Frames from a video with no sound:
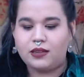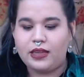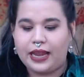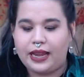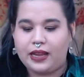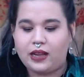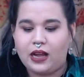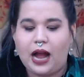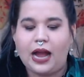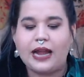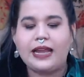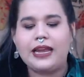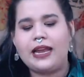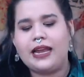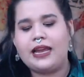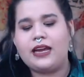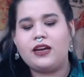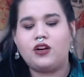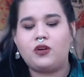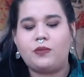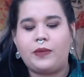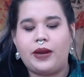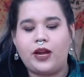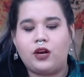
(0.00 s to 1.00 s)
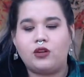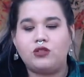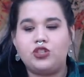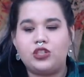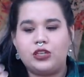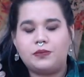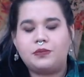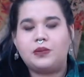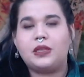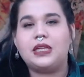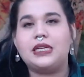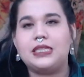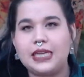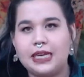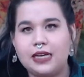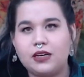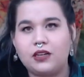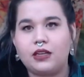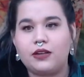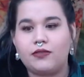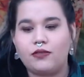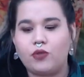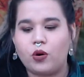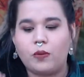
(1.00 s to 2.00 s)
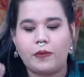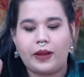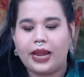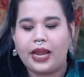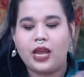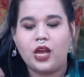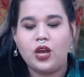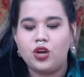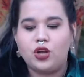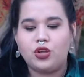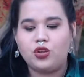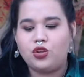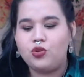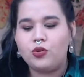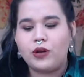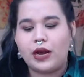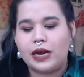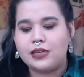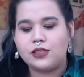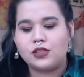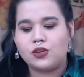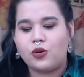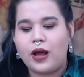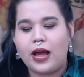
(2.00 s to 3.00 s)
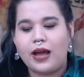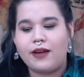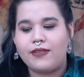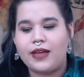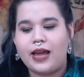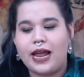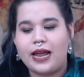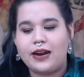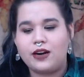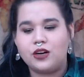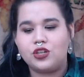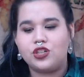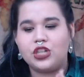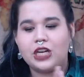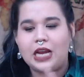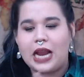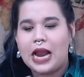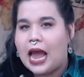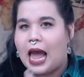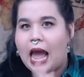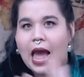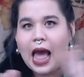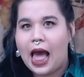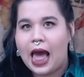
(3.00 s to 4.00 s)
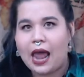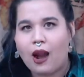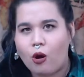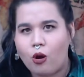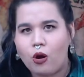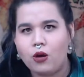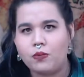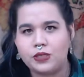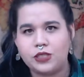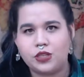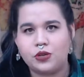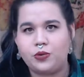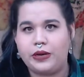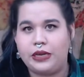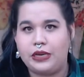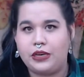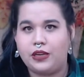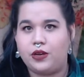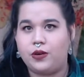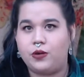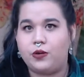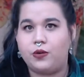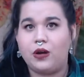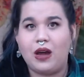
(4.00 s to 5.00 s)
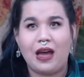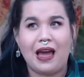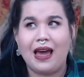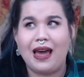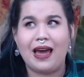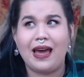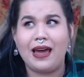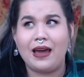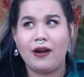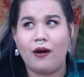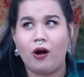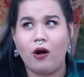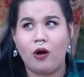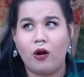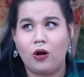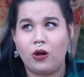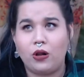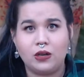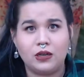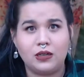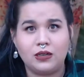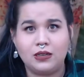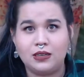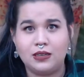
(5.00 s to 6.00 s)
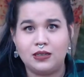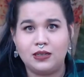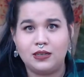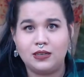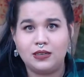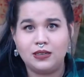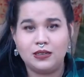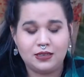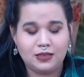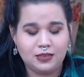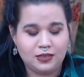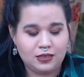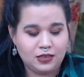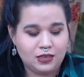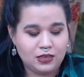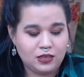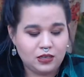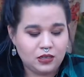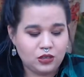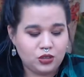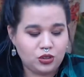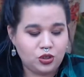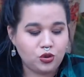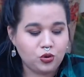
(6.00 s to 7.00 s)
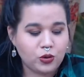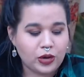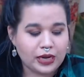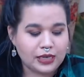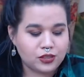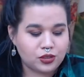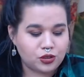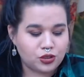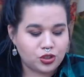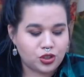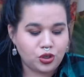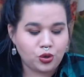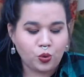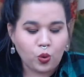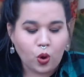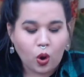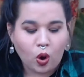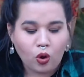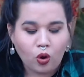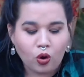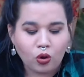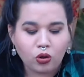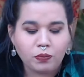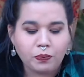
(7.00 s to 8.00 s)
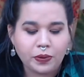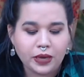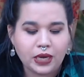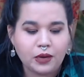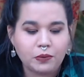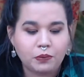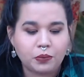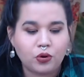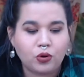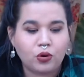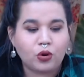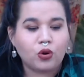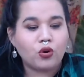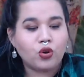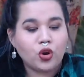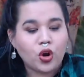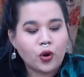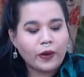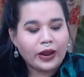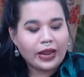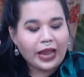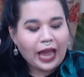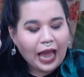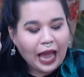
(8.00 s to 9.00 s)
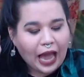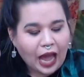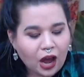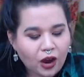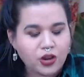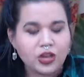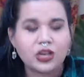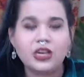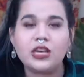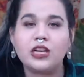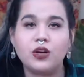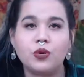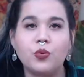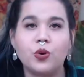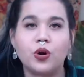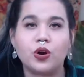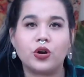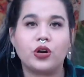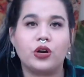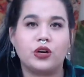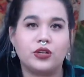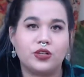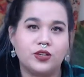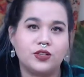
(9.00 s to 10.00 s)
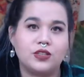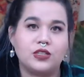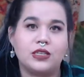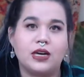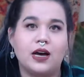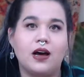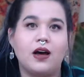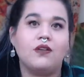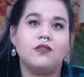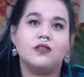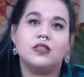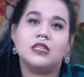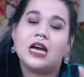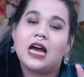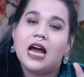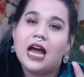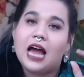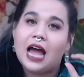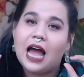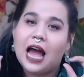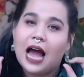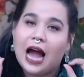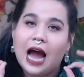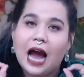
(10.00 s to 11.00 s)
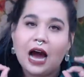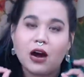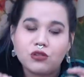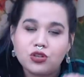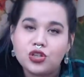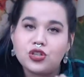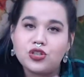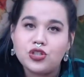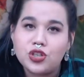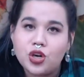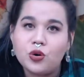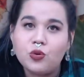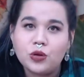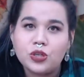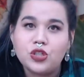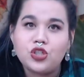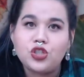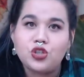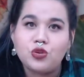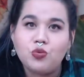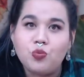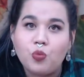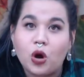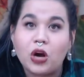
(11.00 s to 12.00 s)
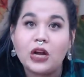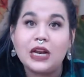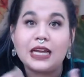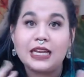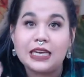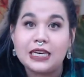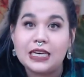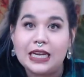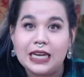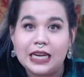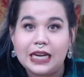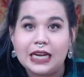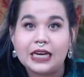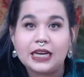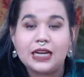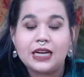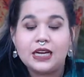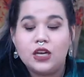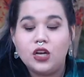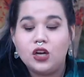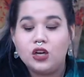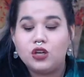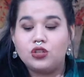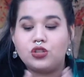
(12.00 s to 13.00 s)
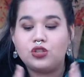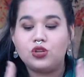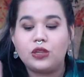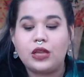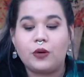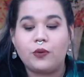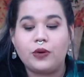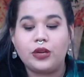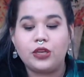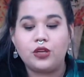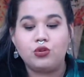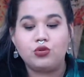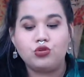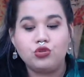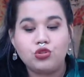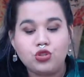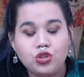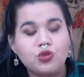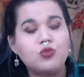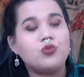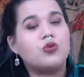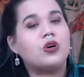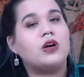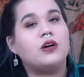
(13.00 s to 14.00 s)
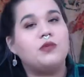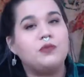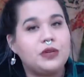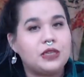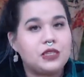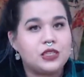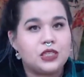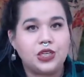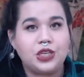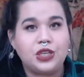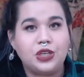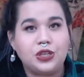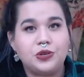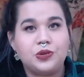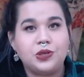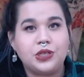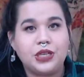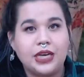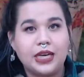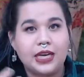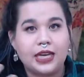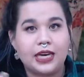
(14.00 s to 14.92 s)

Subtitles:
I can't handle my own shit, please handle it for me. You guys don't have that energy at all between you. At all. You guys are two whole people knowing how you need to work on yourselves, how to know what you want and need, so that when you do come into union,